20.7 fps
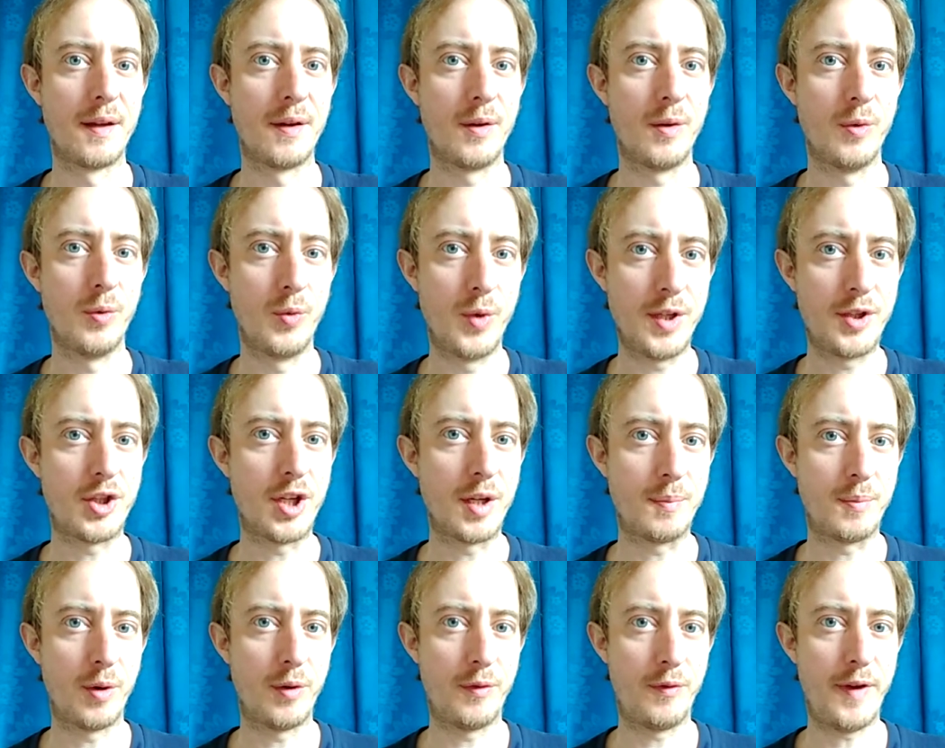reaching
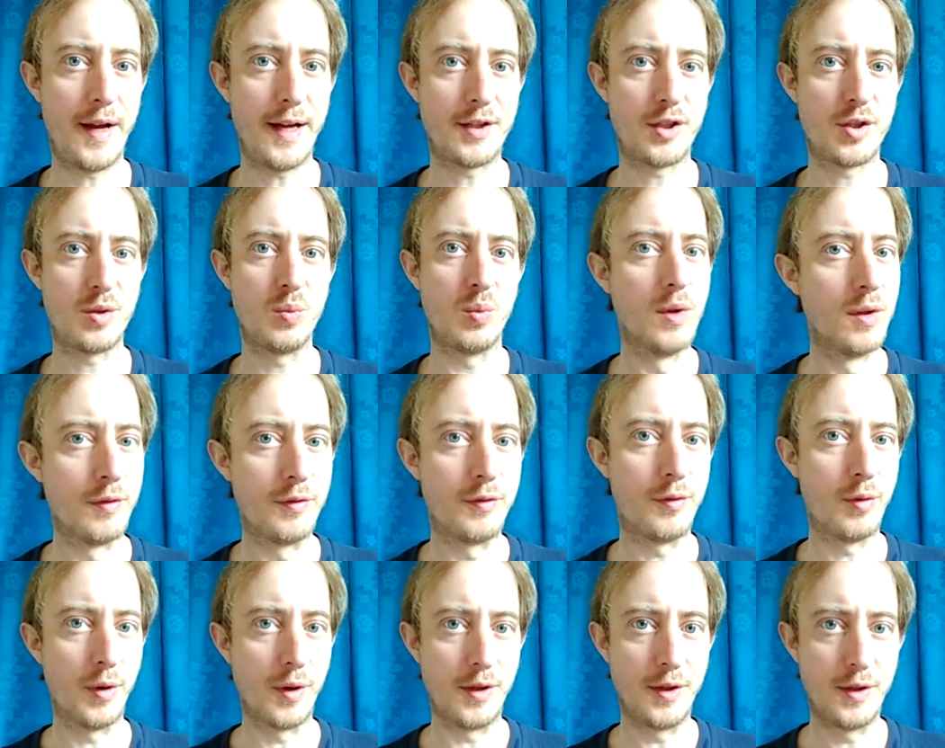perfection will
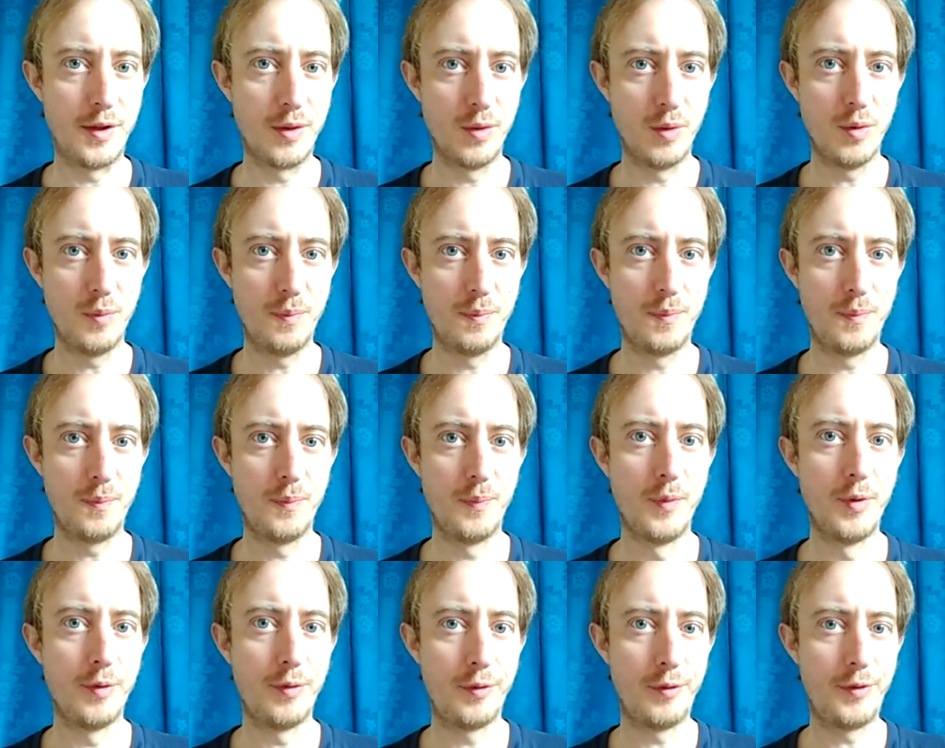for you
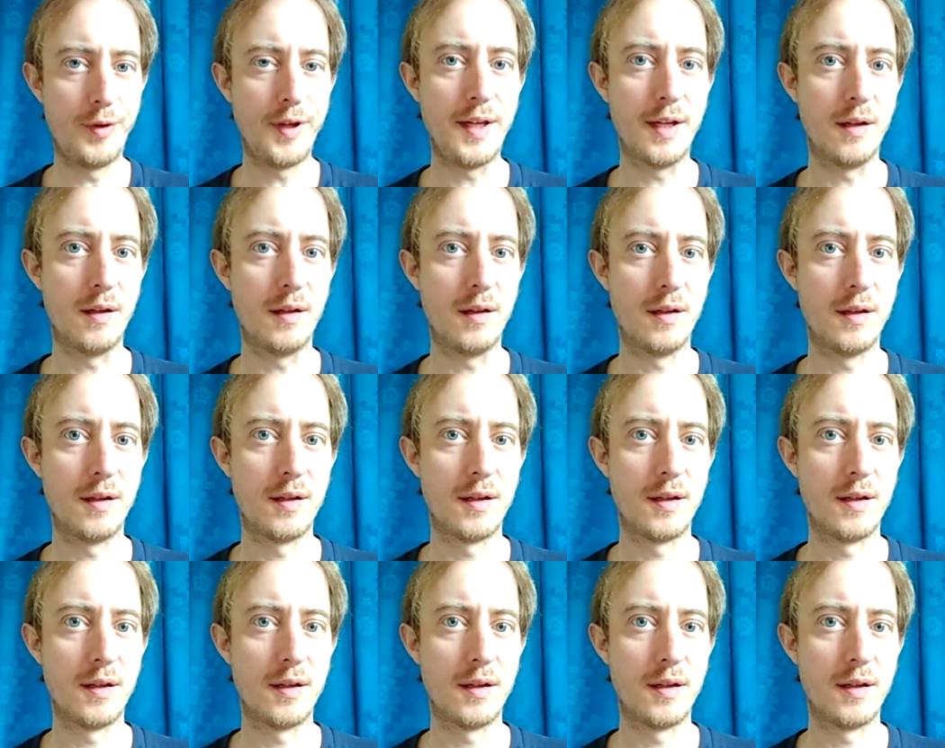feel